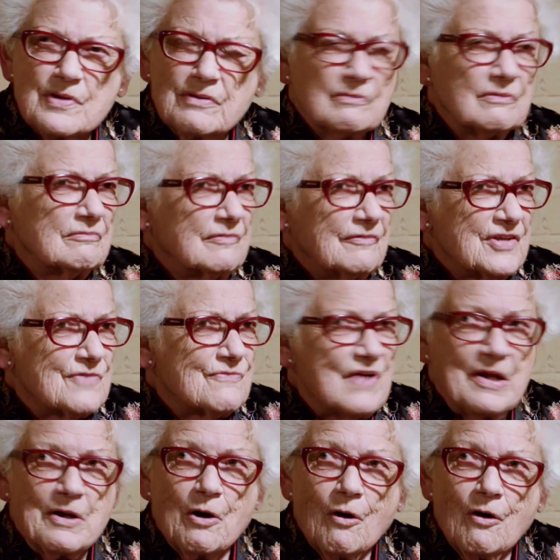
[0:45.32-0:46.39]
I thought, it's
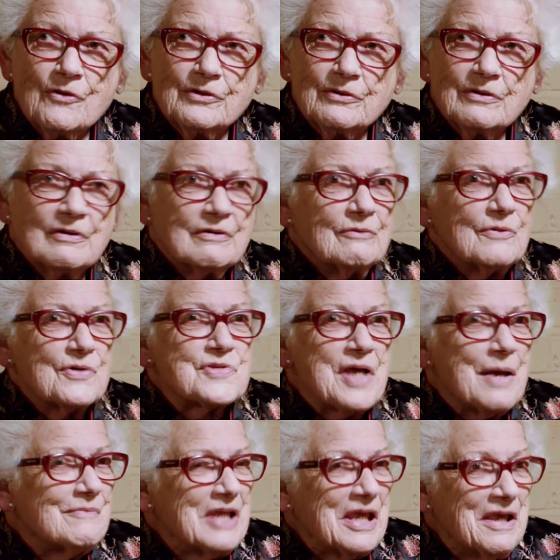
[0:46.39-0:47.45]
very odd. What's
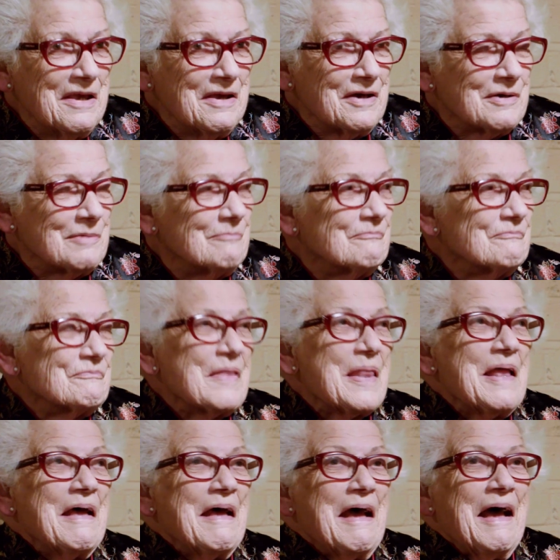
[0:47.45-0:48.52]
happening here?
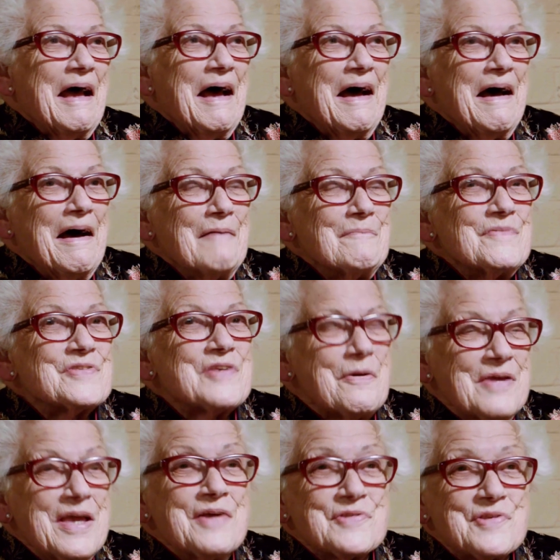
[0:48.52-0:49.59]
So
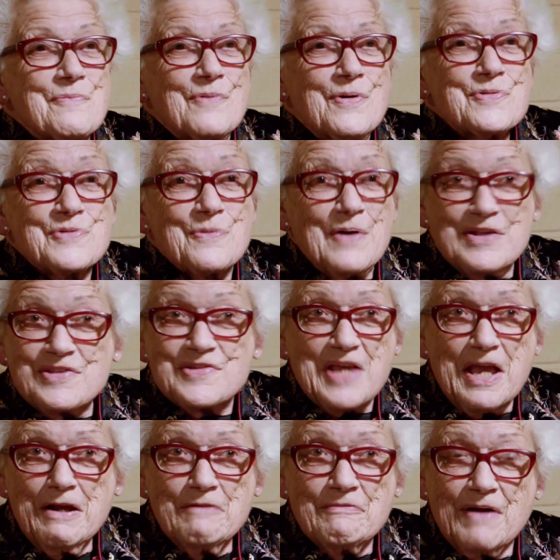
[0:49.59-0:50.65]
yes, it was quite
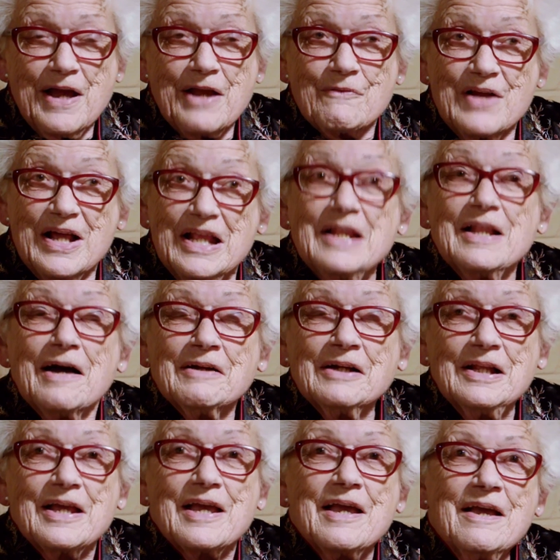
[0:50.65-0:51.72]
scarifying, really.
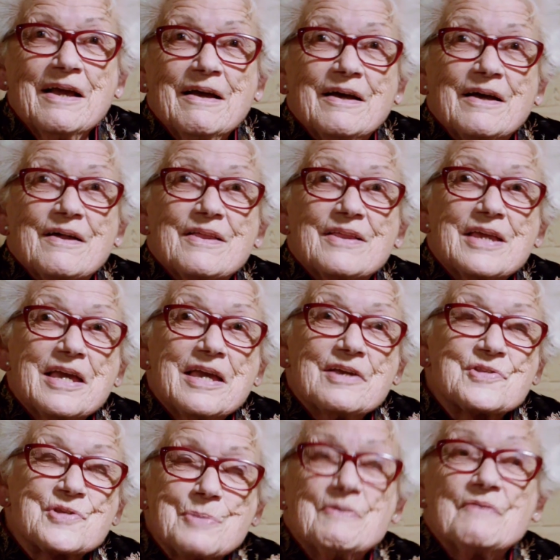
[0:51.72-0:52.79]
Luckily,
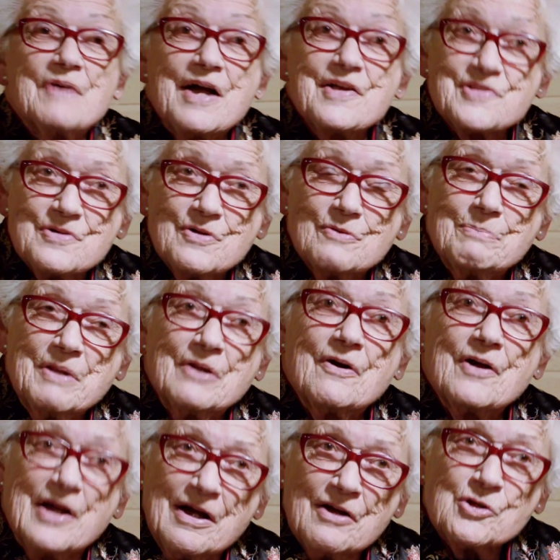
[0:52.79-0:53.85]
the supervisor who'd been
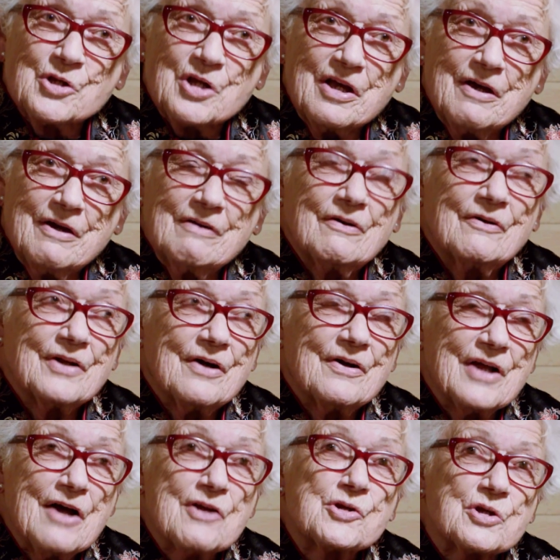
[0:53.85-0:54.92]
on our
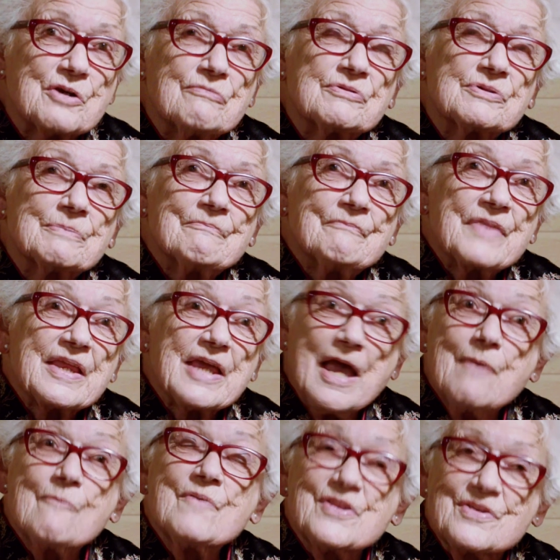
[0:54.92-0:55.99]
shift,
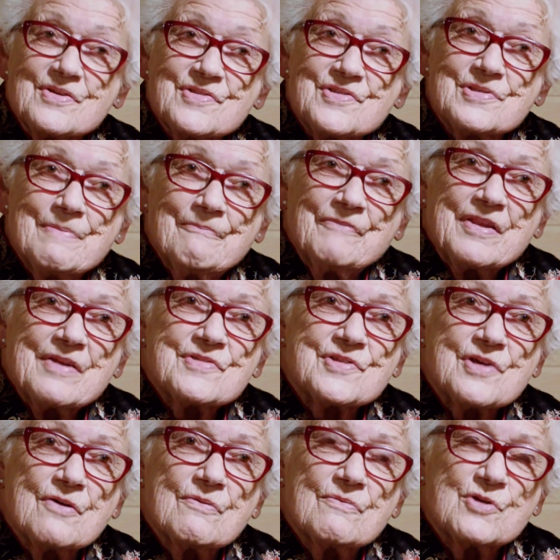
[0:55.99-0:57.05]
came with us,
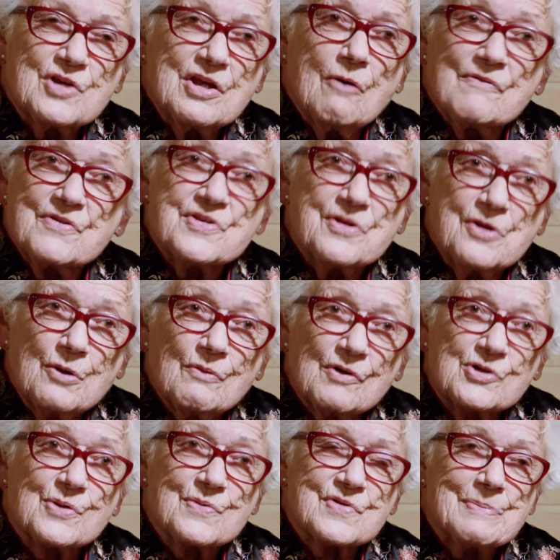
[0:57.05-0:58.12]
so she obviously knew
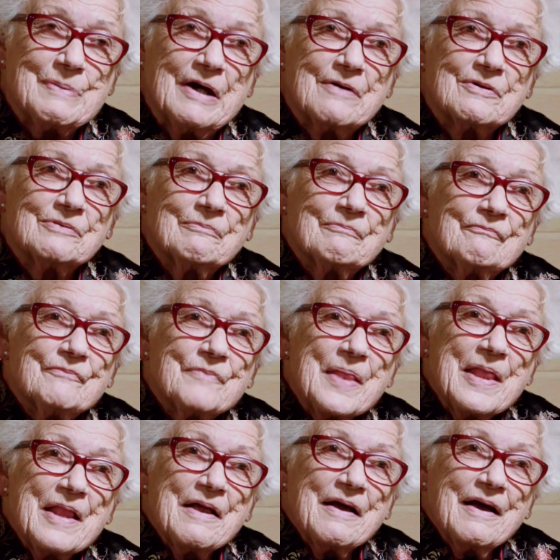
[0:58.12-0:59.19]
what she was about.
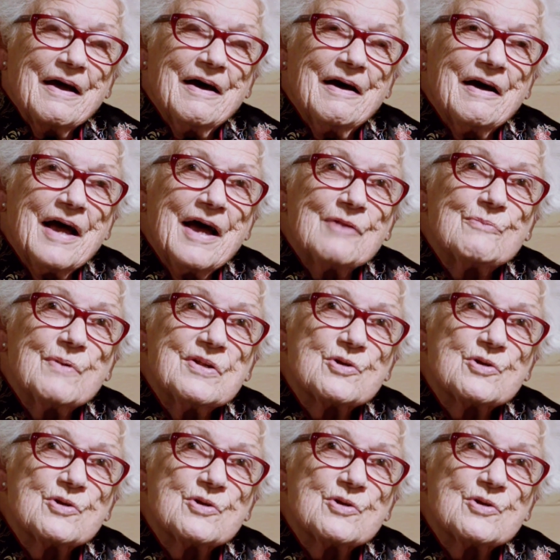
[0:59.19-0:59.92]
And we